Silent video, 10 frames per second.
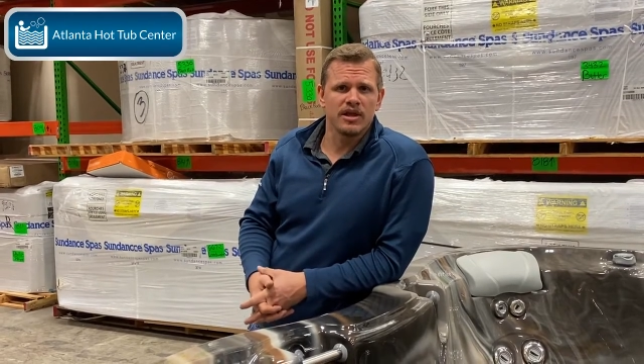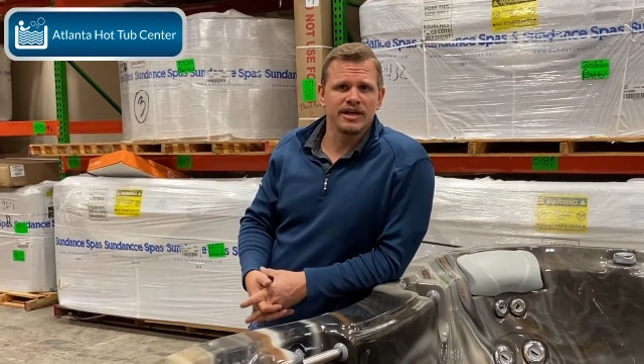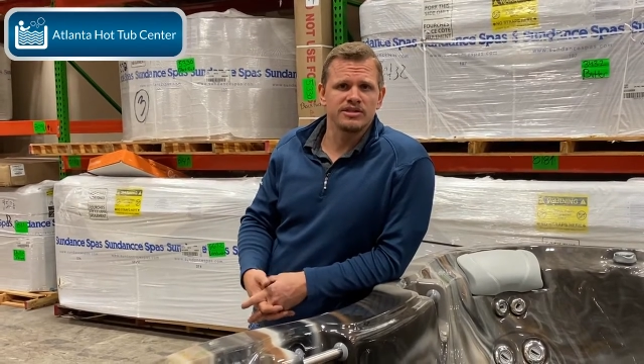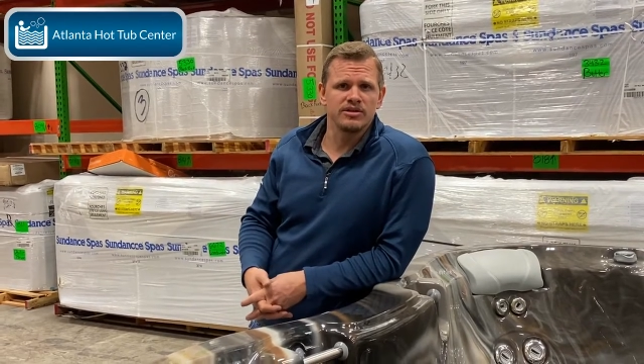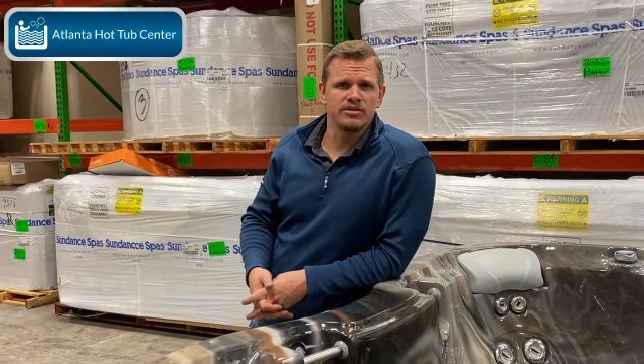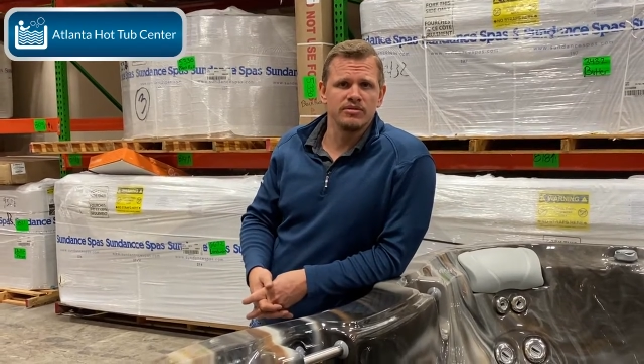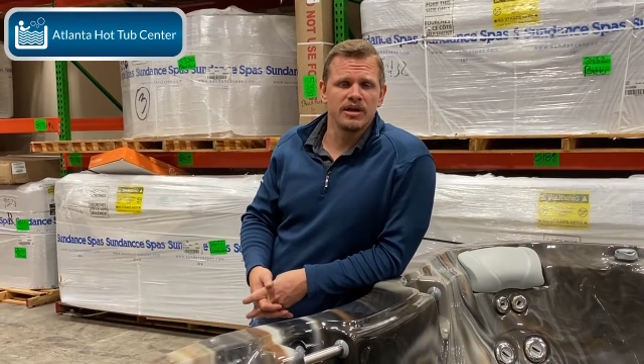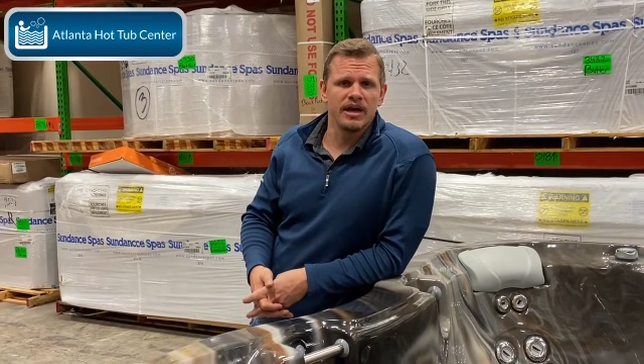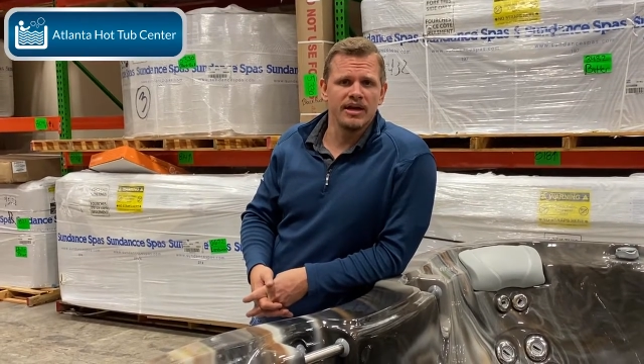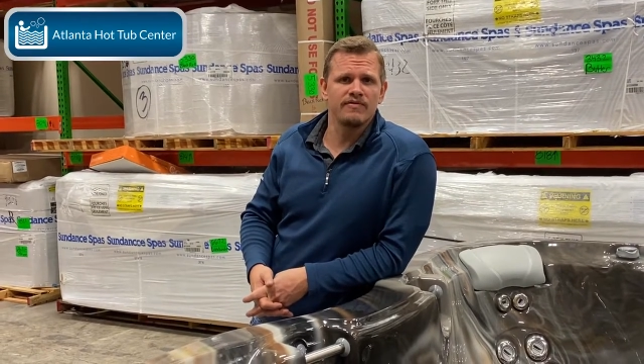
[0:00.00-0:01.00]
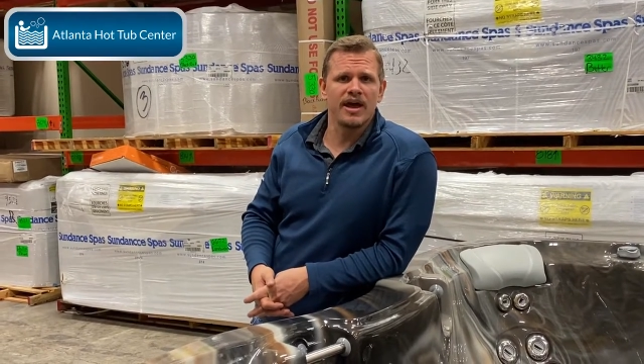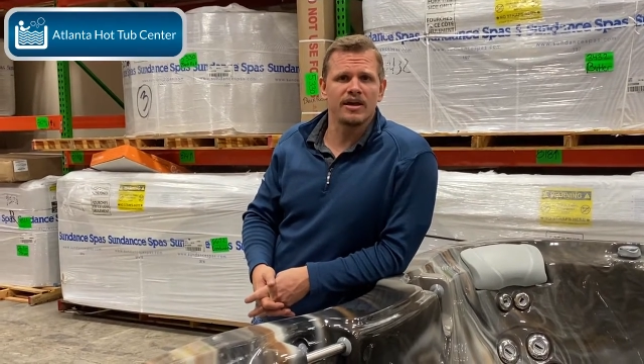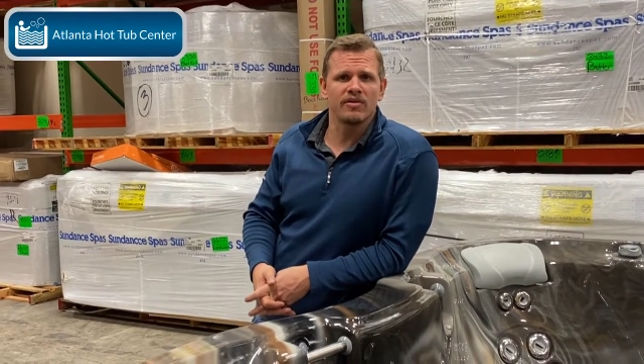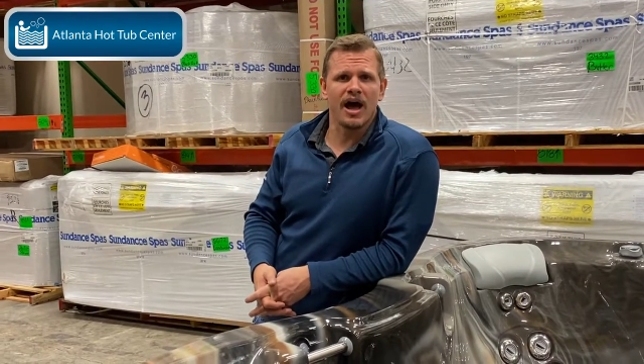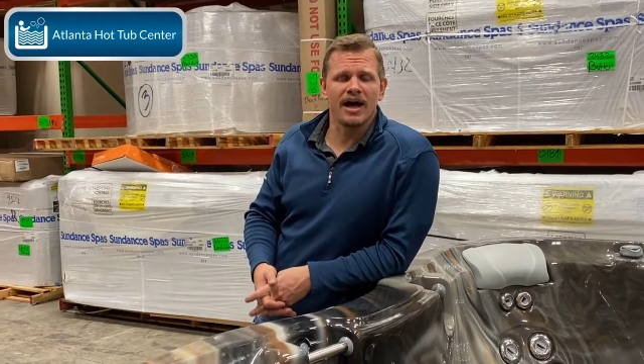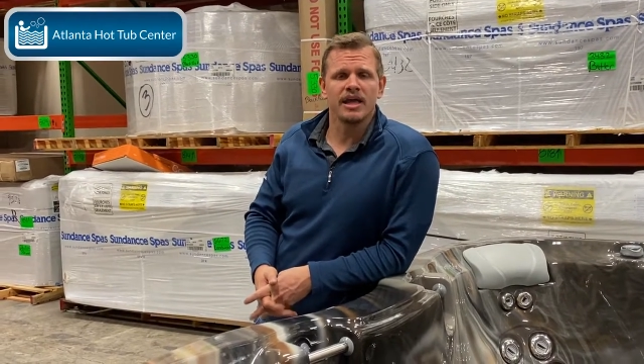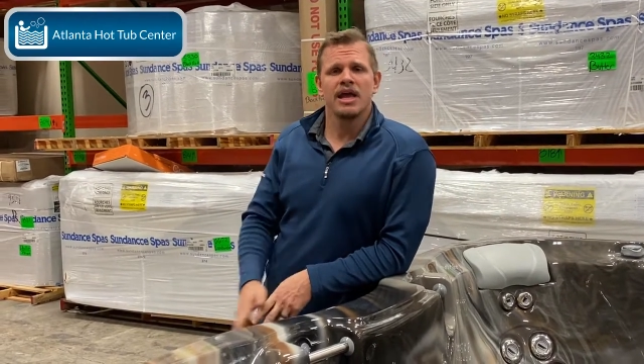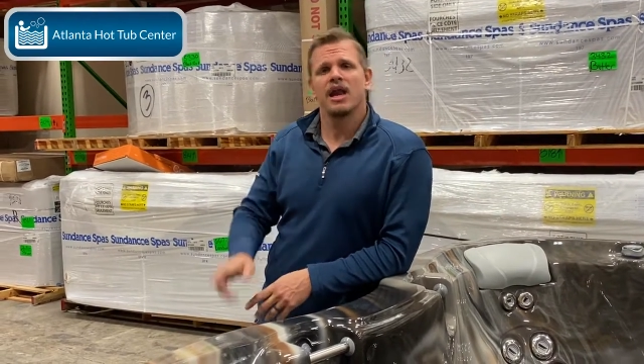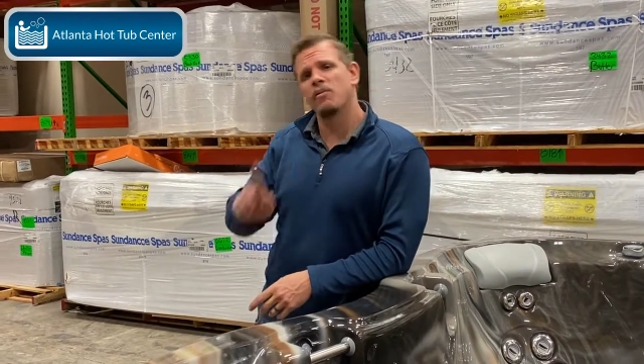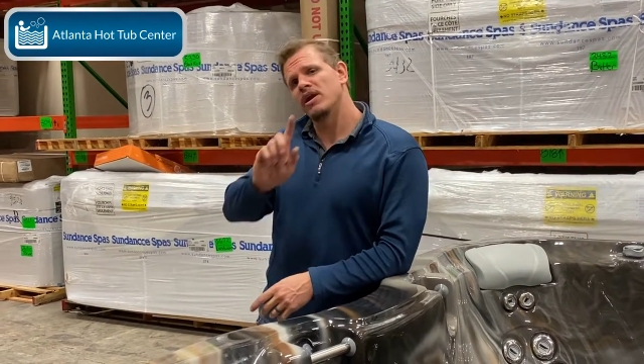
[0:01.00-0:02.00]
like to innovate a lot.
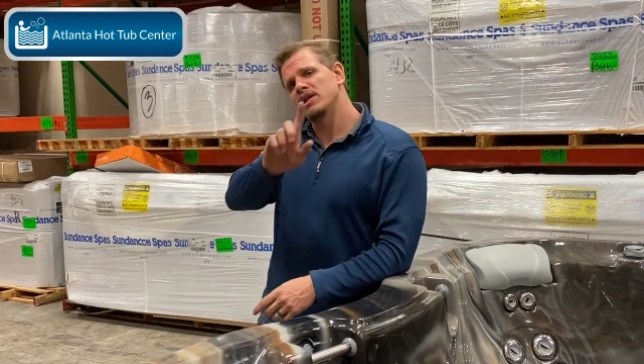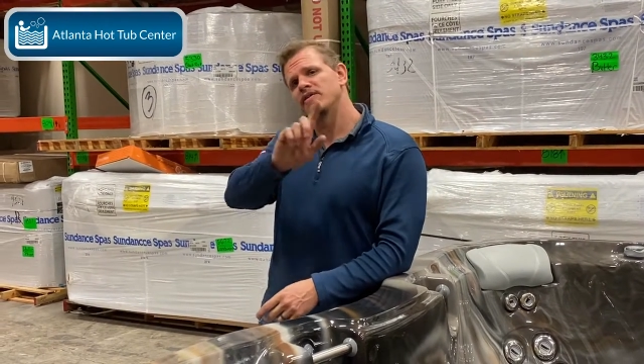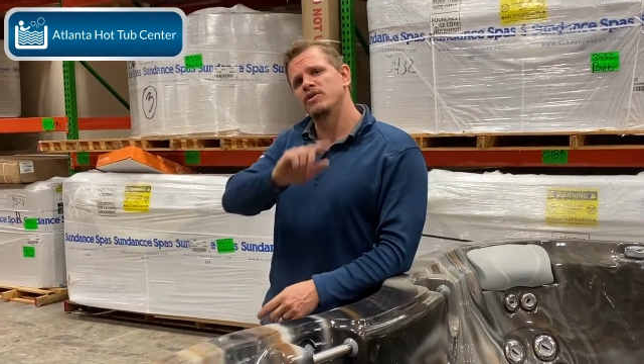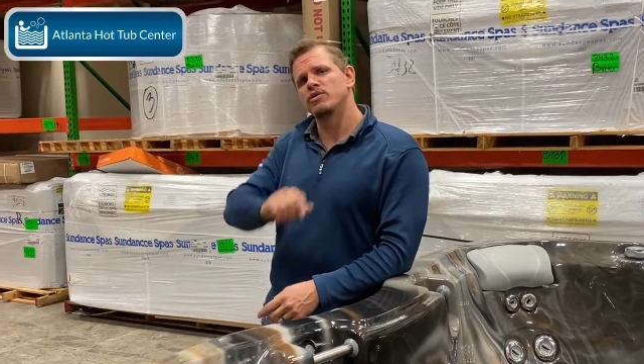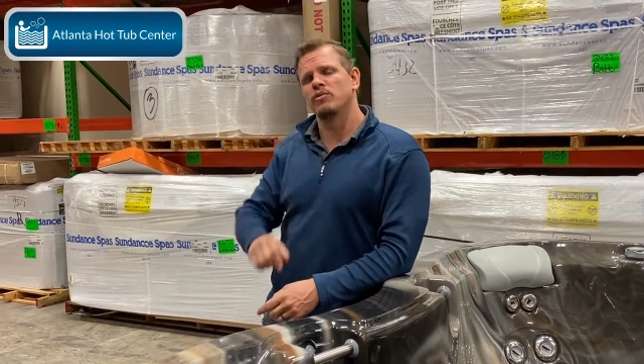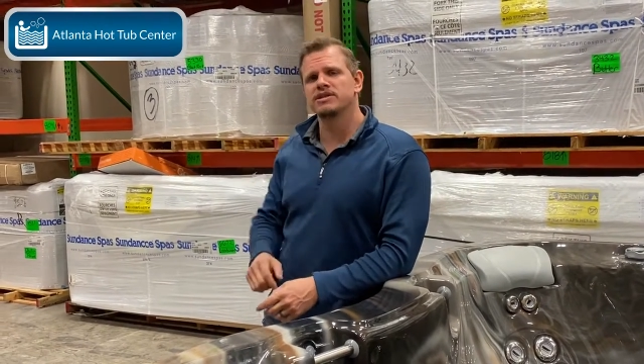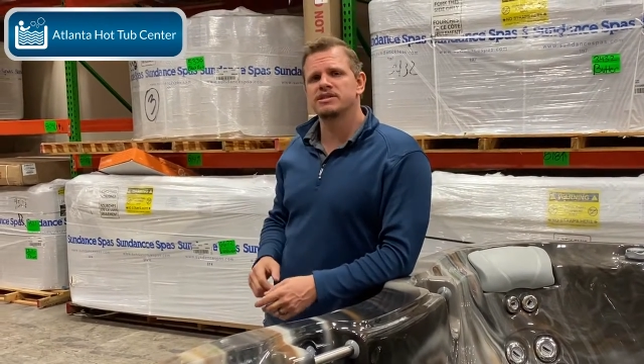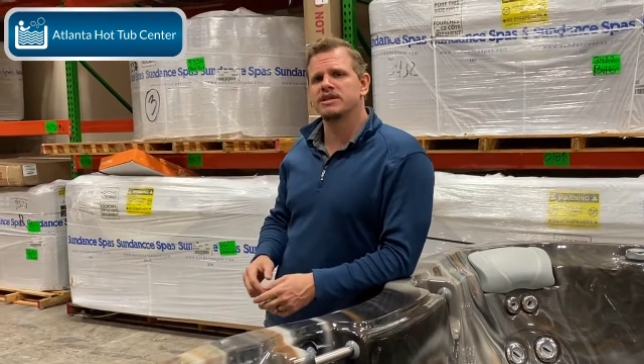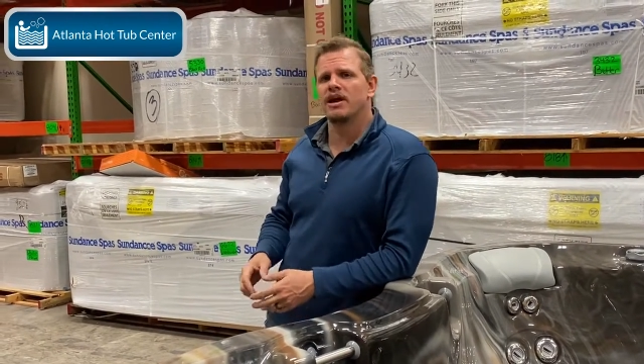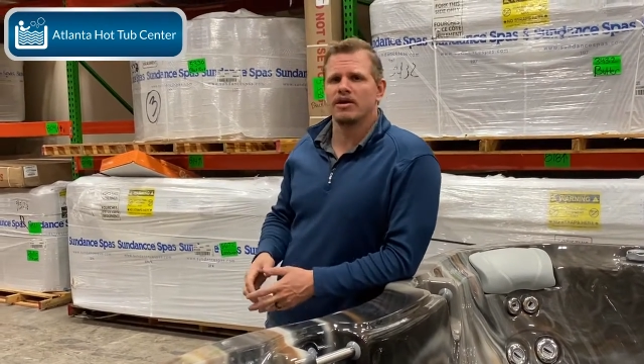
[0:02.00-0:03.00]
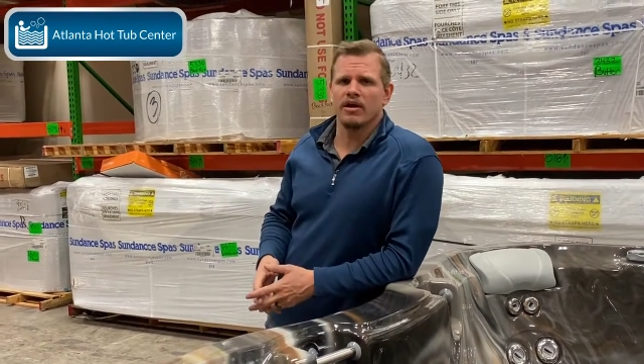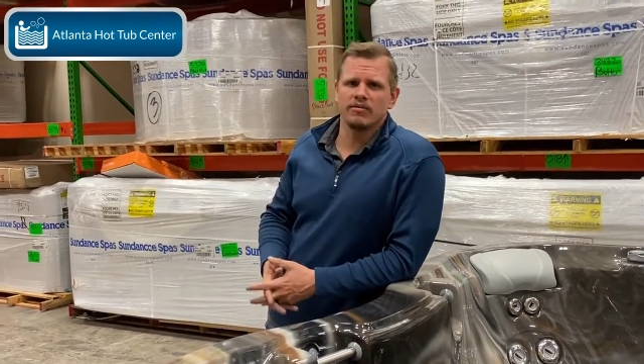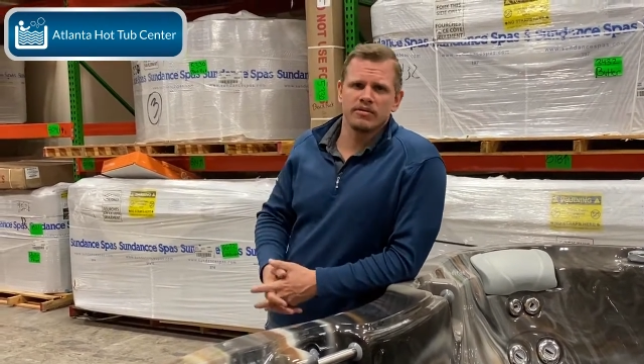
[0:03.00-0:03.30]
And I want to leave you with one scenario,